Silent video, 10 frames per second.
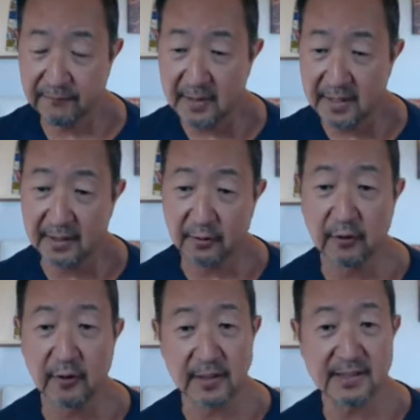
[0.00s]
in the
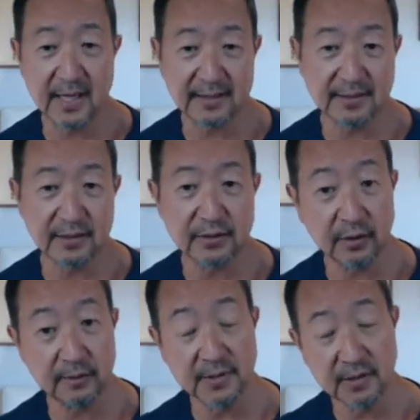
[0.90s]
early days in
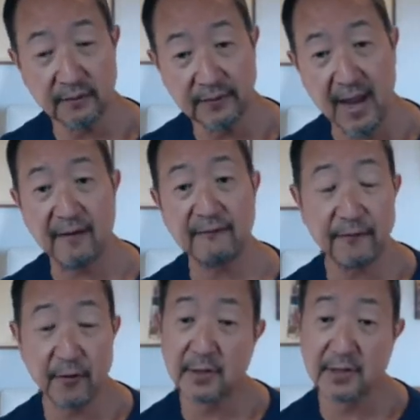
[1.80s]
terms of that
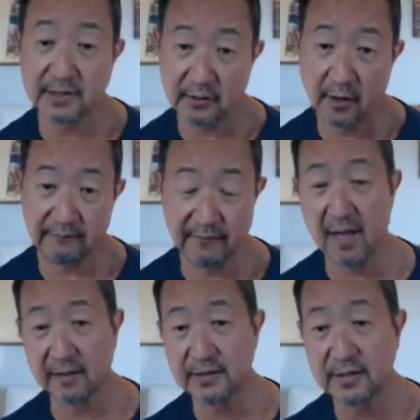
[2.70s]
focus on
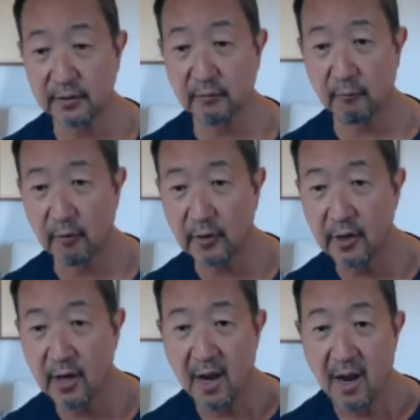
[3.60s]
volunteer work.
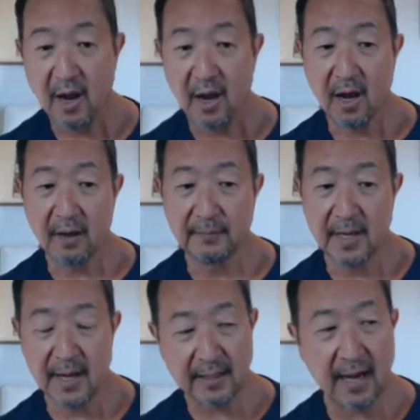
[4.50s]

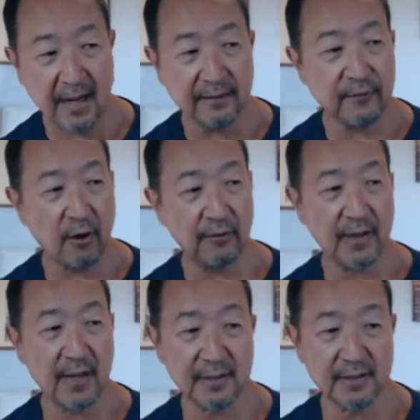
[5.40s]
And I kind of call
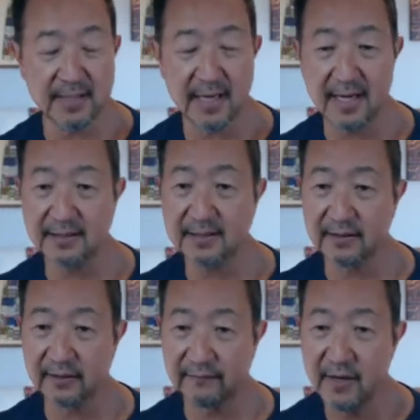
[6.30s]
that the days
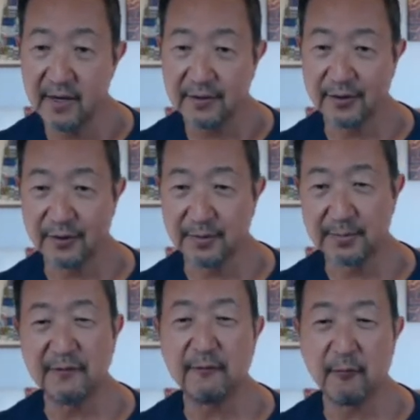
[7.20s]
of, the
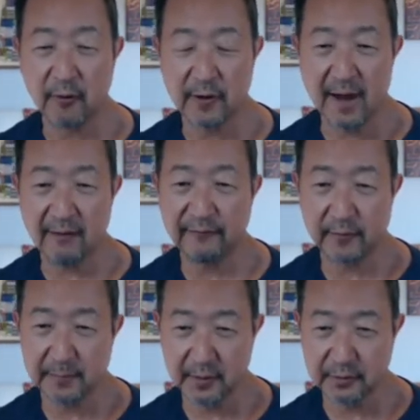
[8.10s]
before and
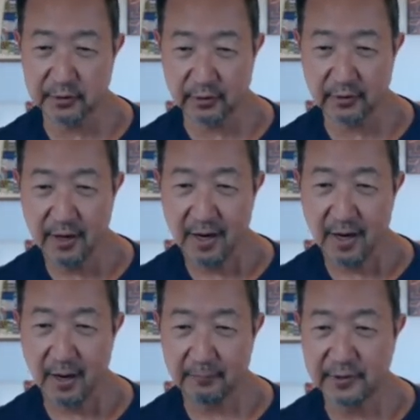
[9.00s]
after picture.
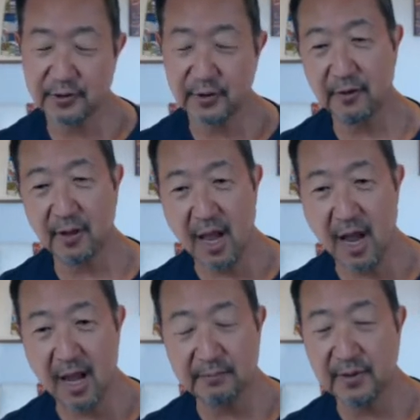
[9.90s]
We showed a
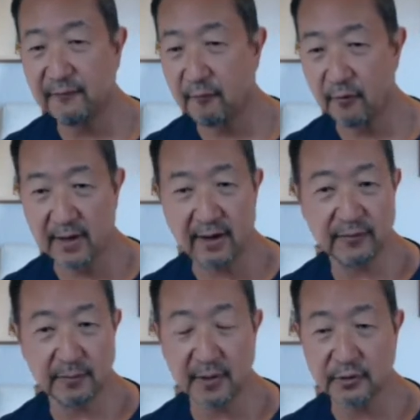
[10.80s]
lot of before and
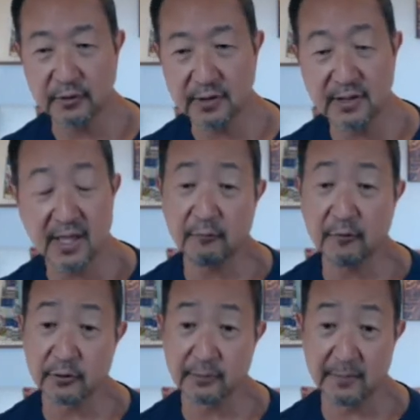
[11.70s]
after pictures, and they were
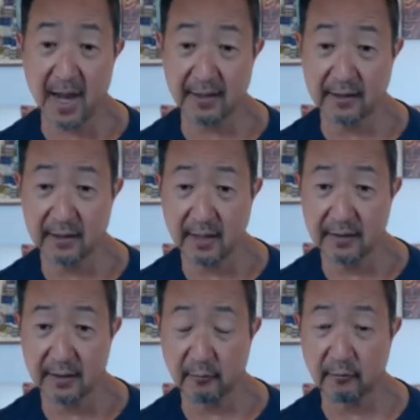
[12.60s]
dramatic
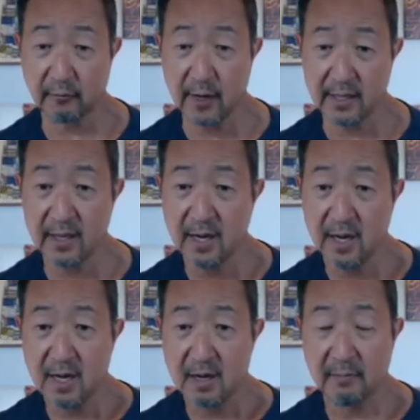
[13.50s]
and they were great.
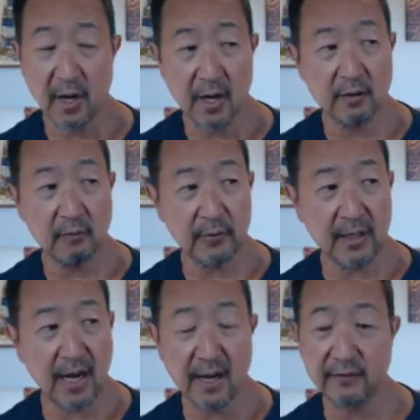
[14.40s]
But we kind